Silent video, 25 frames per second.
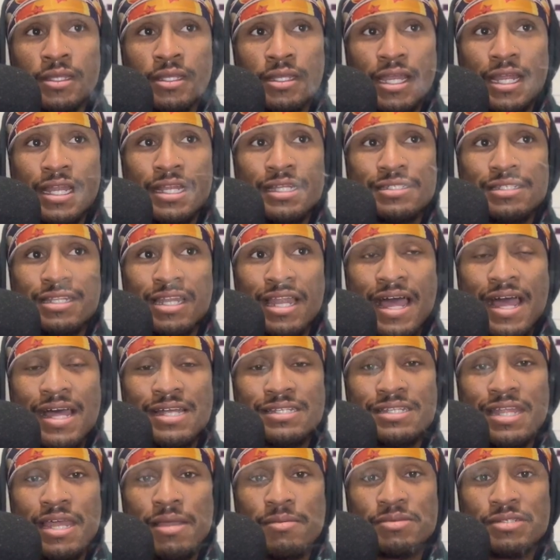And his
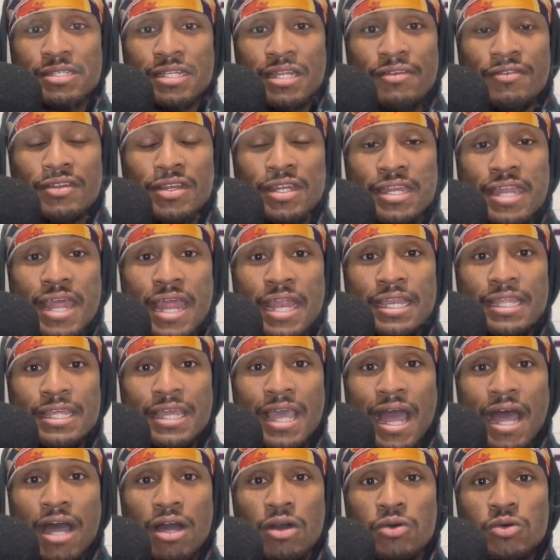last name isn't even
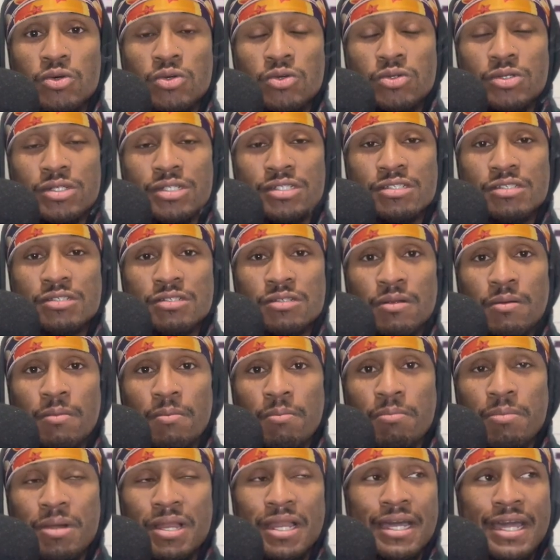Netanyahu, it's
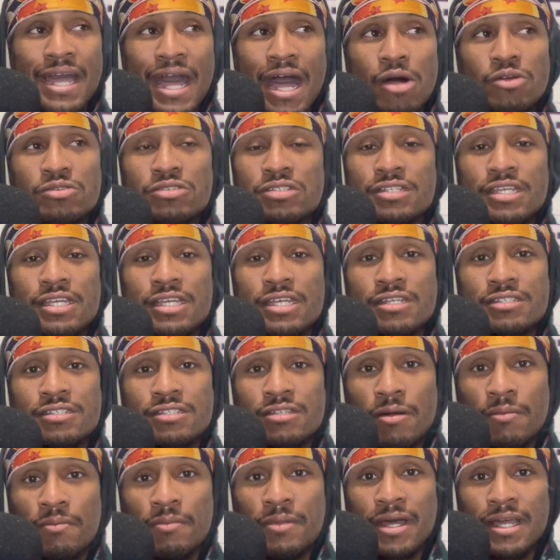Milikowski or
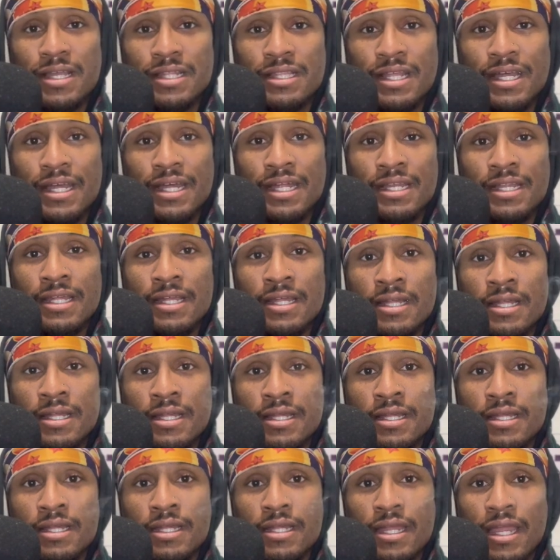something like that.
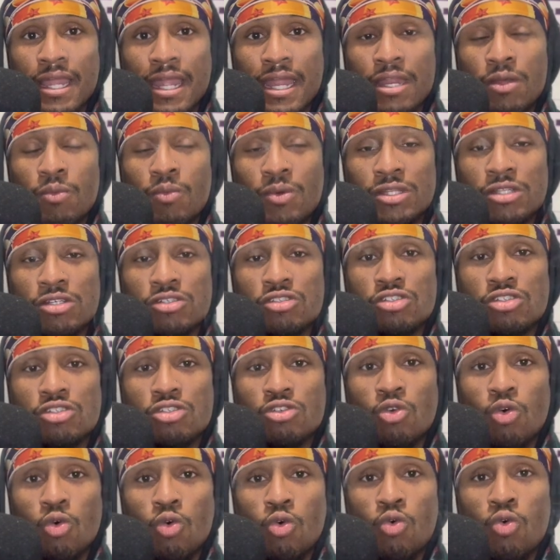And he went to
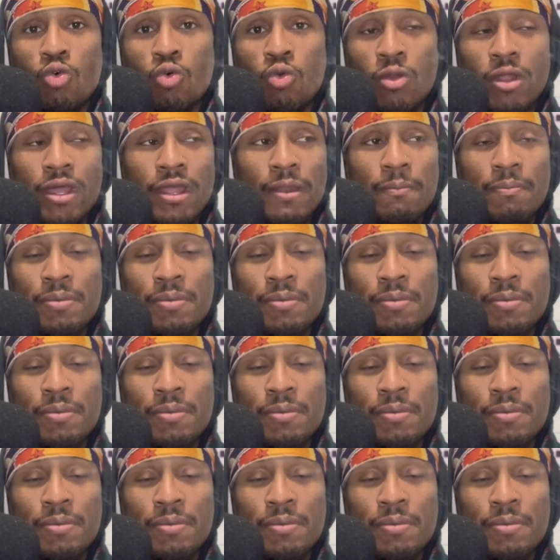school in